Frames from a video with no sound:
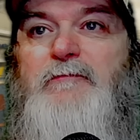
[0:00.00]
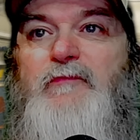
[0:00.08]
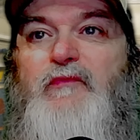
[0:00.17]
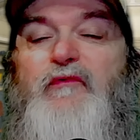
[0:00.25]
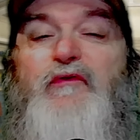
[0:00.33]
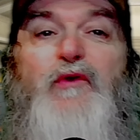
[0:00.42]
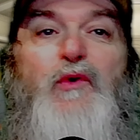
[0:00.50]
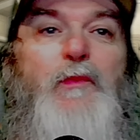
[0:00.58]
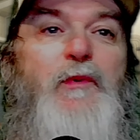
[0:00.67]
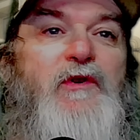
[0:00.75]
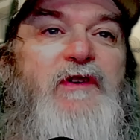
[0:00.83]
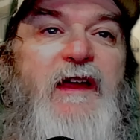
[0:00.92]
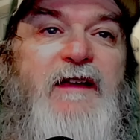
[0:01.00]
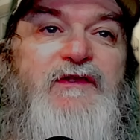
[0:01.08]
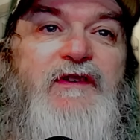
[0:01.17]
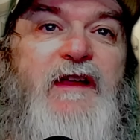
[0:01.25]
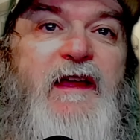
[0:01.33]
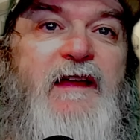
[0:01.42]
Full
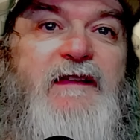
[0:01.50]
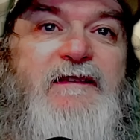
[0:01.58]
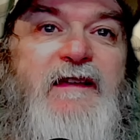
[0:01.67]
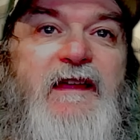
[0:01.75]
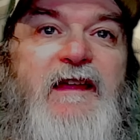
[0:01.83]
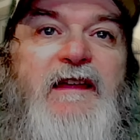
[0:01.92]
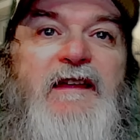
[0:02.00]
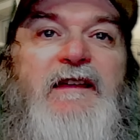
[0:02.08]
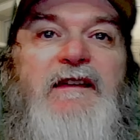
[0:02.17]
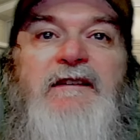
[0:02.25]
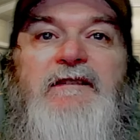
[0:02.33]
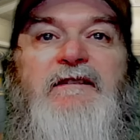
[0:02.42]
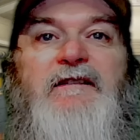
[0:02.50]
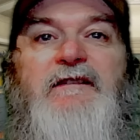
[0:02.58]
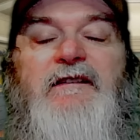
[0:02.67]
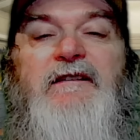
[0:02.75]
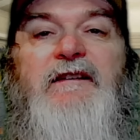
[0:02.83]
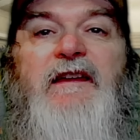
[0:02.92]
protection as a
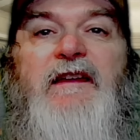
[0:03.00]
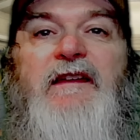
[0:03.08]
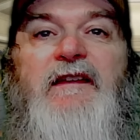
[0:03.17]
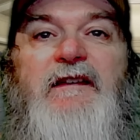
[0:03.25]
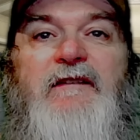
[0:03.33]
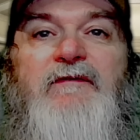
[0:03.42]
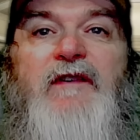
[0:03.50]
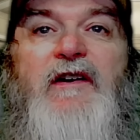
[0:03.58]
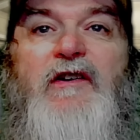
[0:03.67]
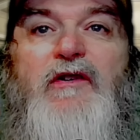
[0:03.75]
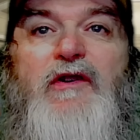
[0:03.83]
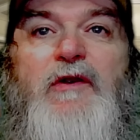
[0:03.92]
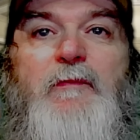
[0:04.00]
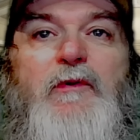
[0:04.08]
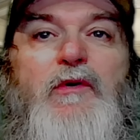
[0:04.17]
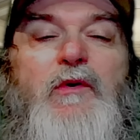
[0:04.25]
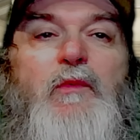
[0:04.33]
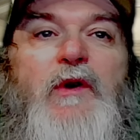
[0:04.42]
firearm
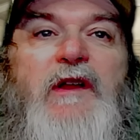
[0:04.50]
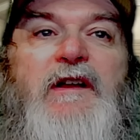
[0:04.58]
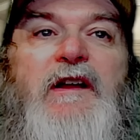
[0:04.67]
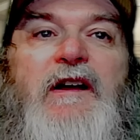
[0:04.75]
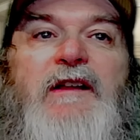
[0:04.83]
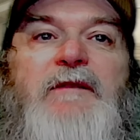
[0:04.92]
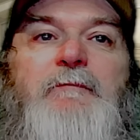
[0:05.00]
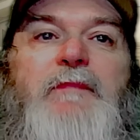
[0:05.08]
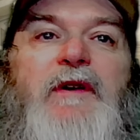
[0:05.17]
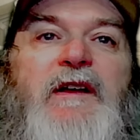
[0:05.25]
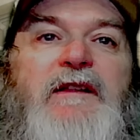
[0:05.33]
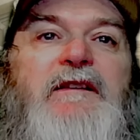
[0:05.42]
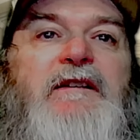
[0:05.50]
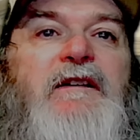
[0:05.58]
or whatnot, but